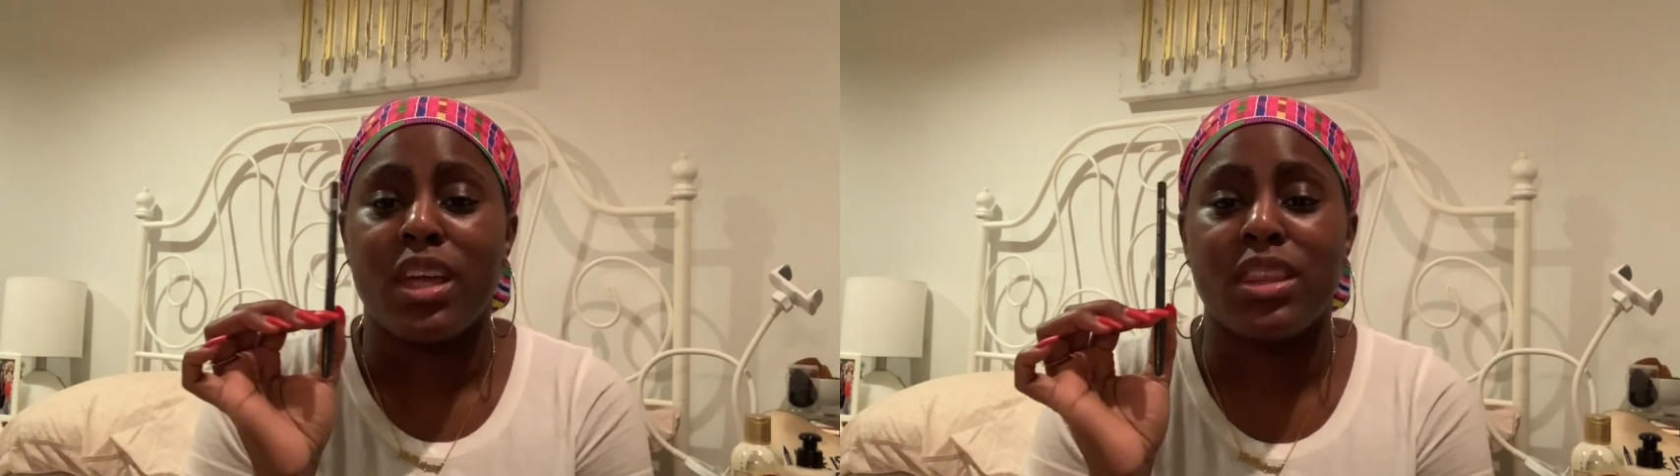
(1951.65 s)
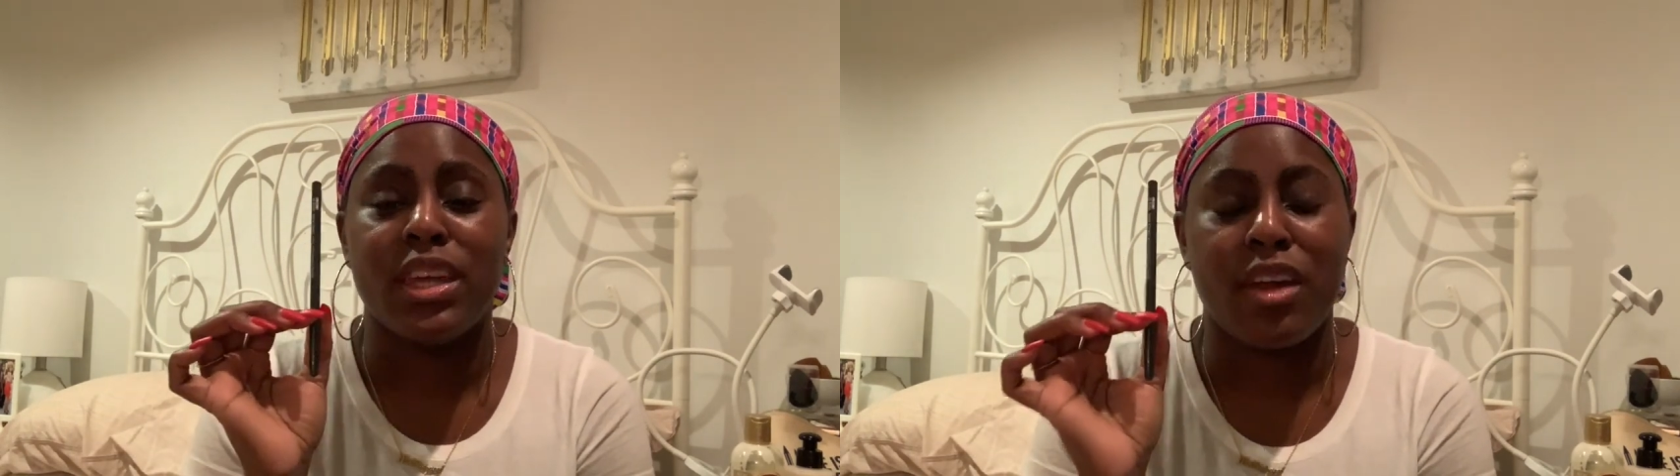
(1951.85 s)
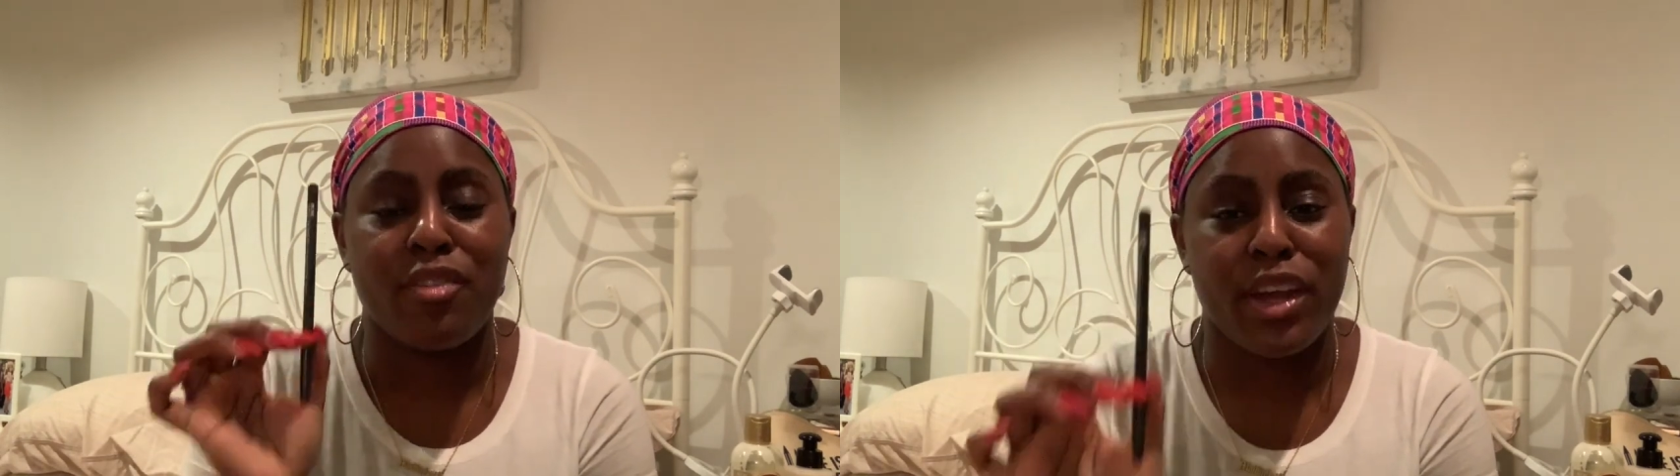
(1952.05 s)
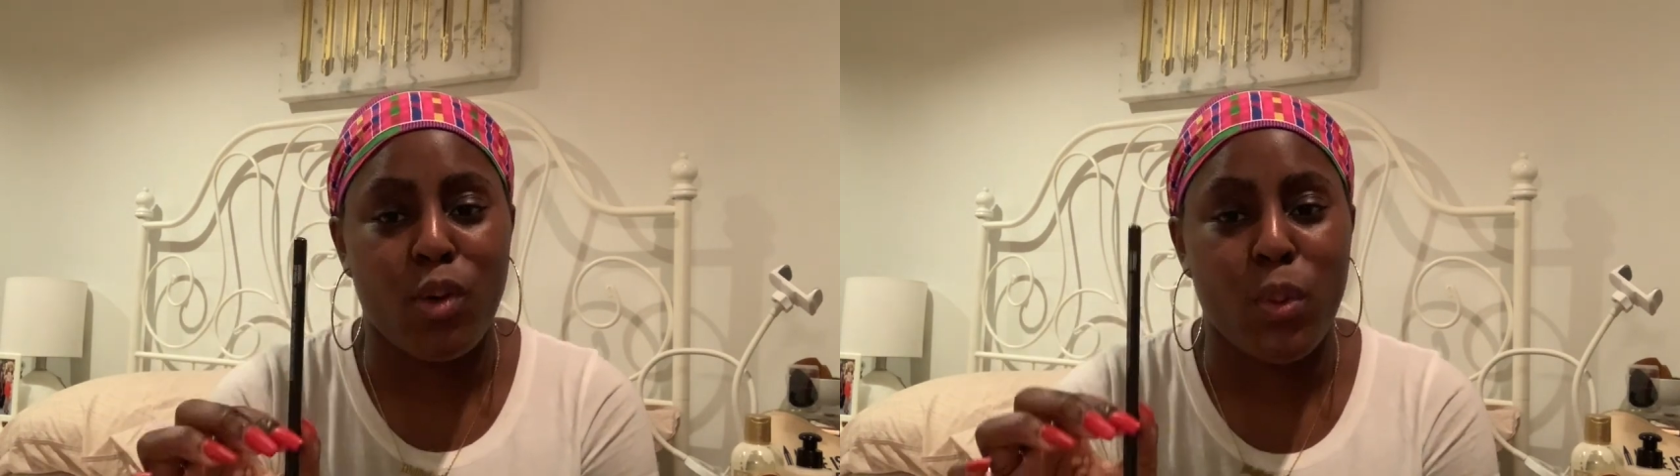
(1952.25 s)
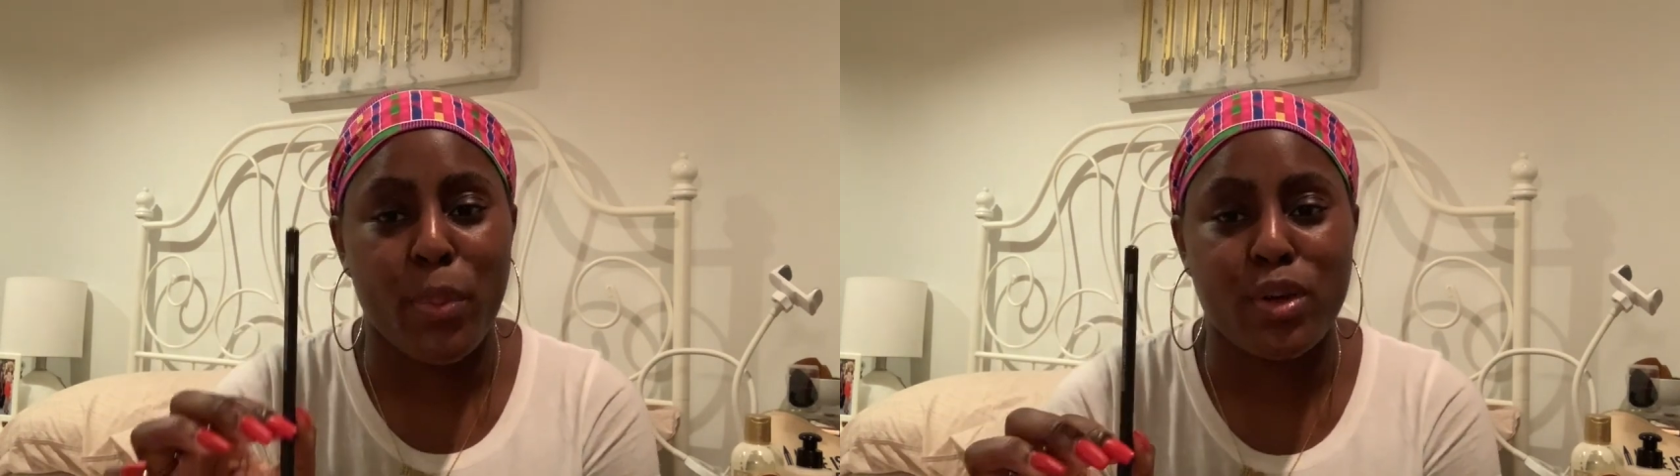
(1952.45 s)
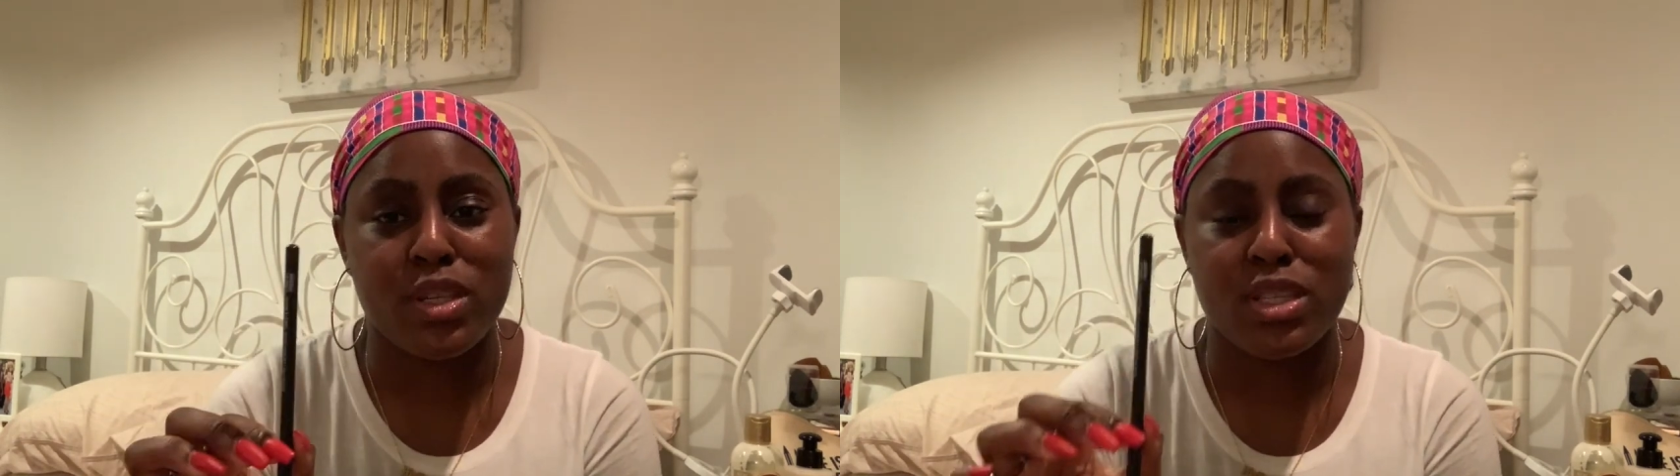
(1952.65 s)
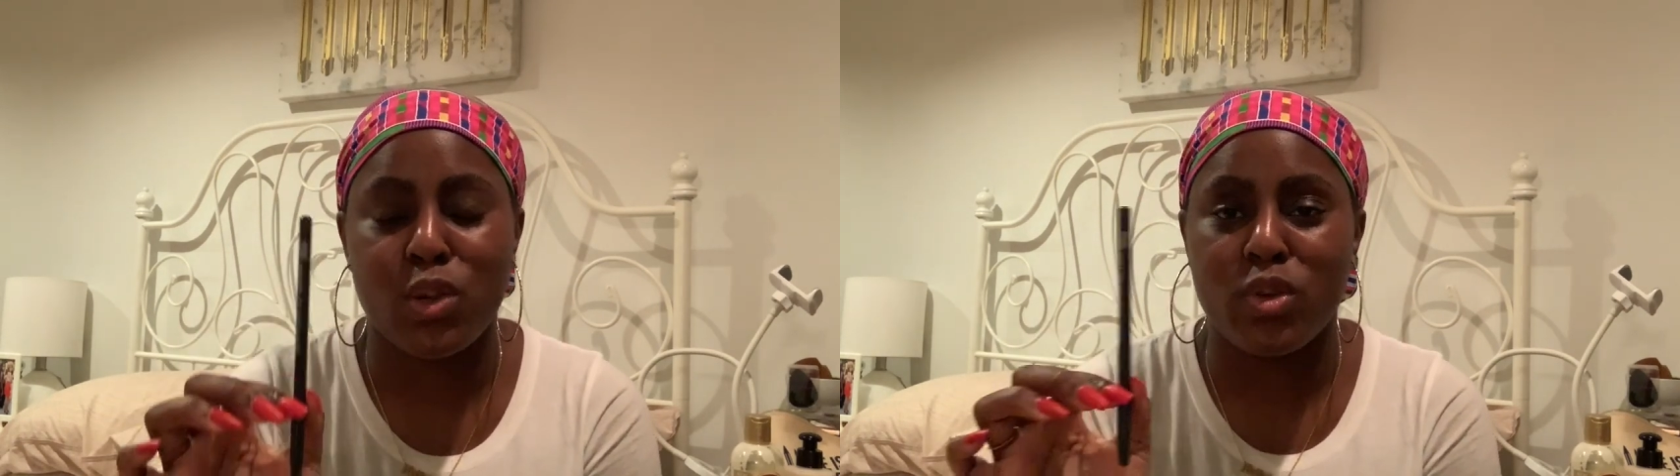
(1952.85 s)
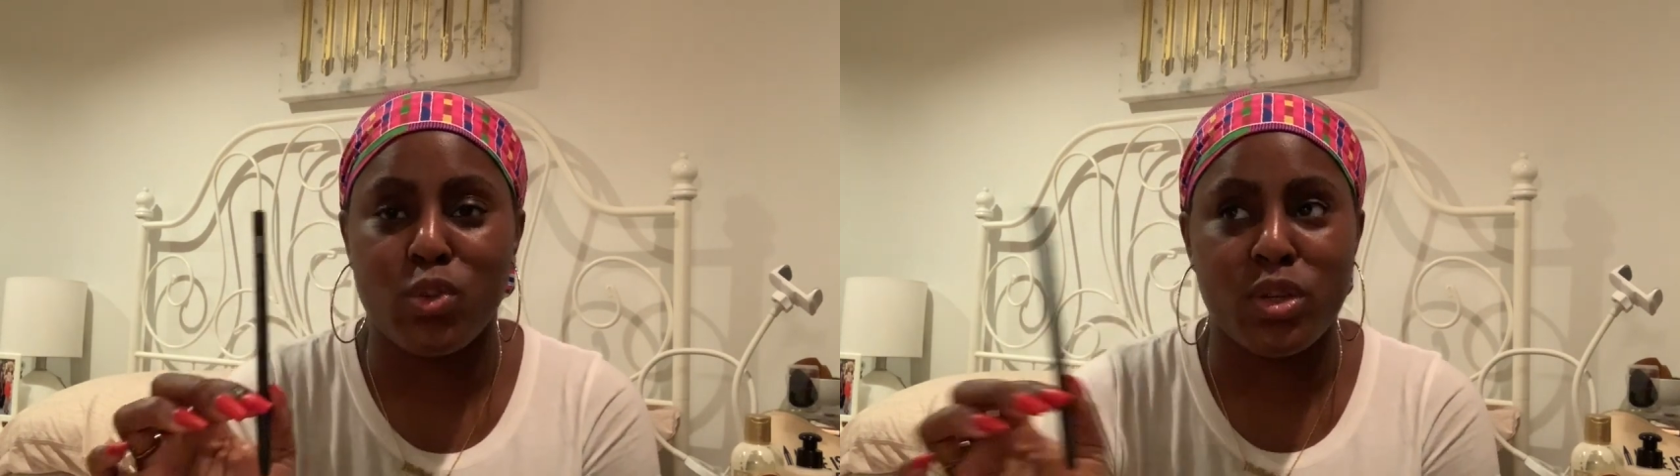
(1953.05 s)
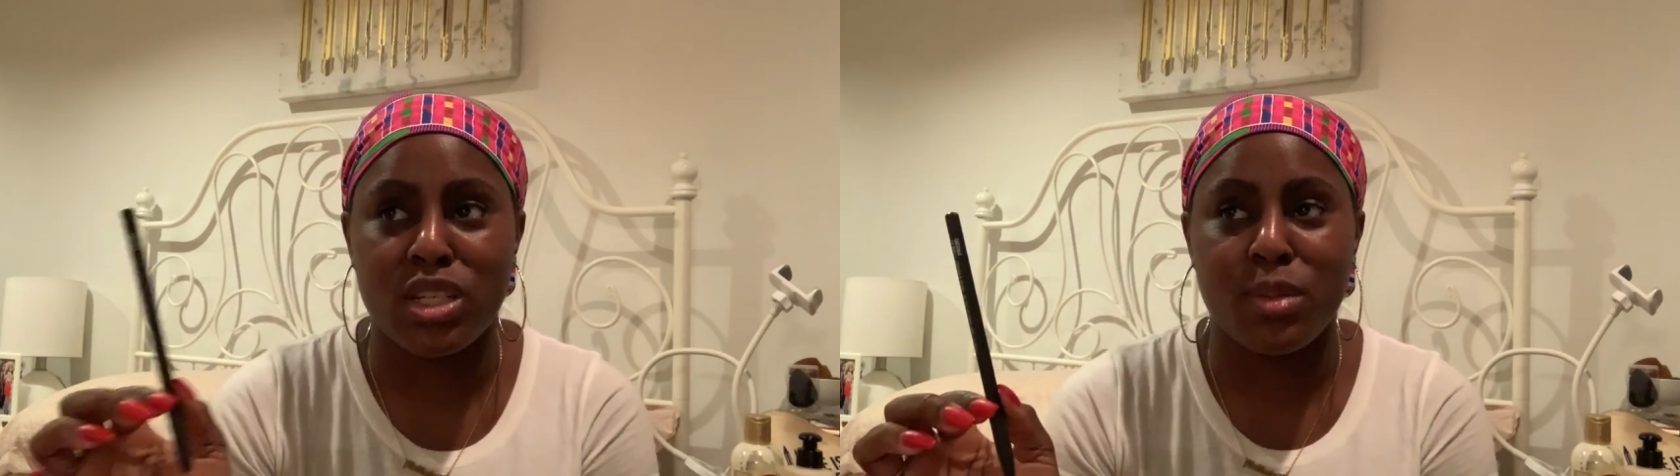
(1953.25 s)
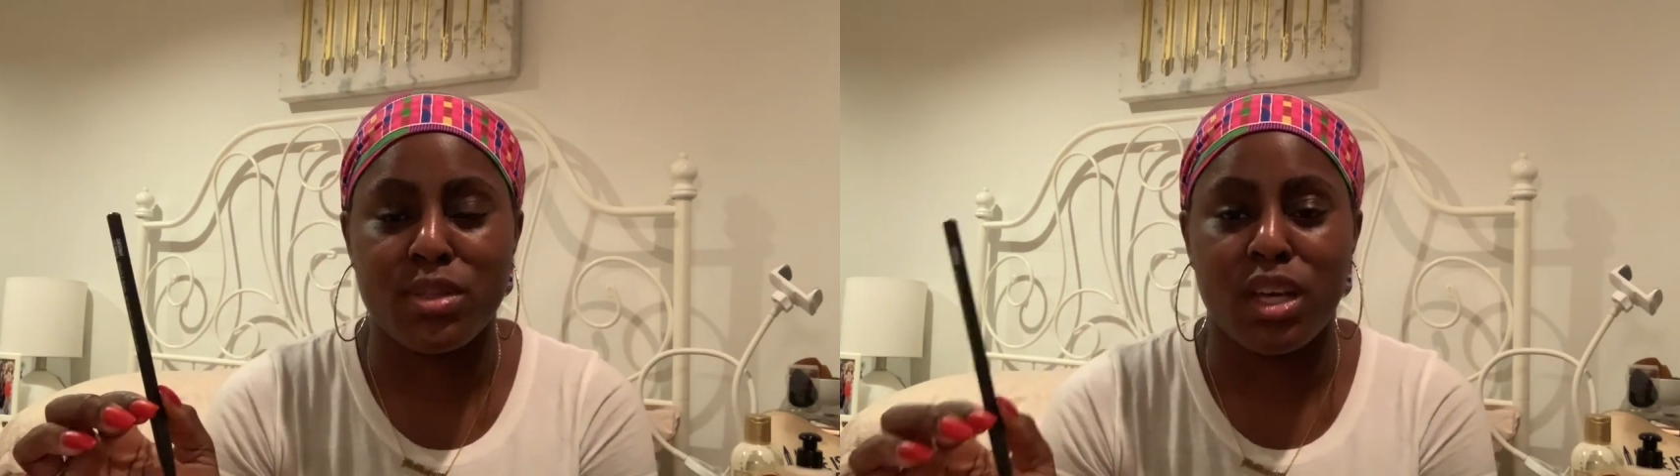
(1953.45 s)
then I forget what purse it's in, which
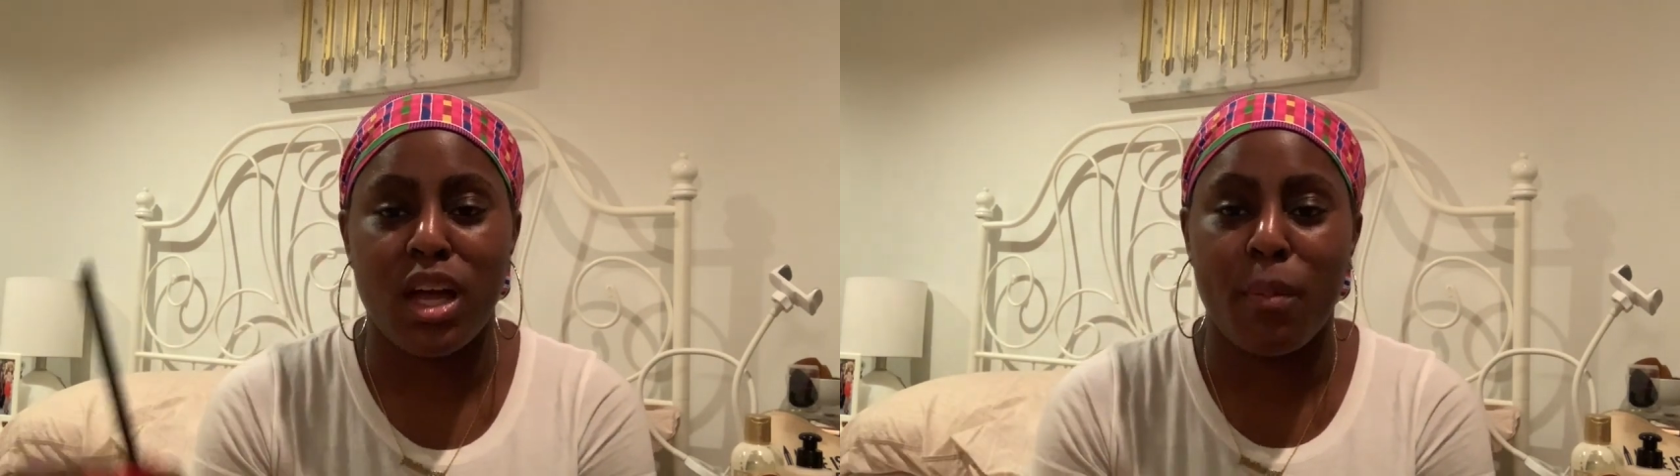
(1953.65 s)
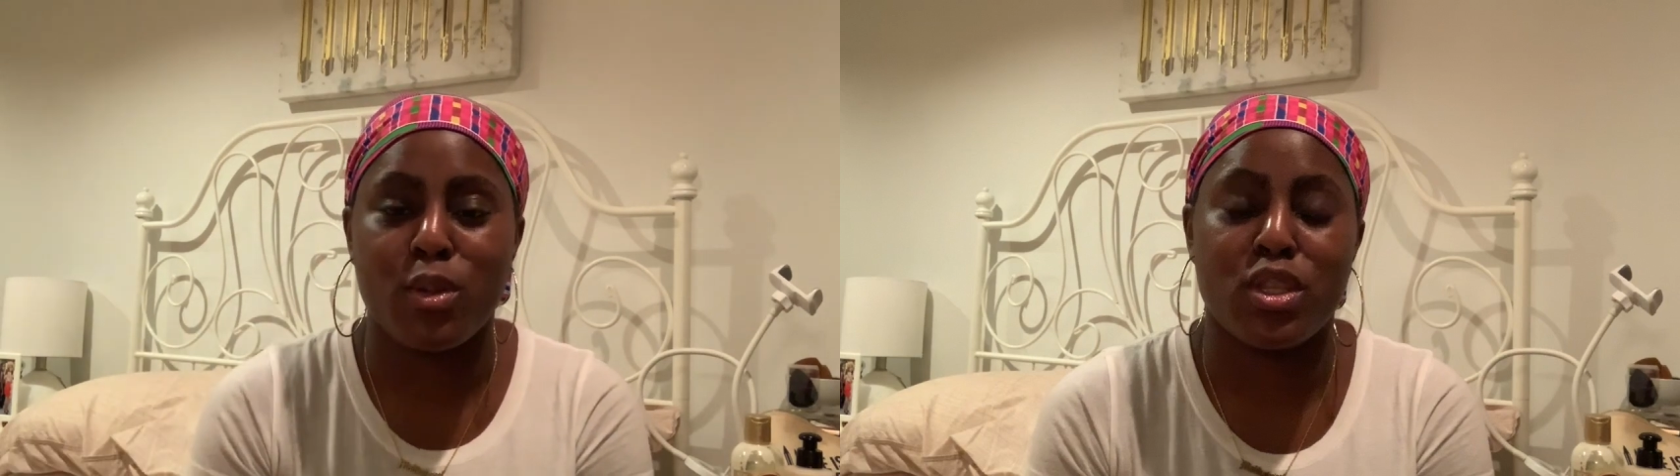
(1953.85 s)
lipstick combo.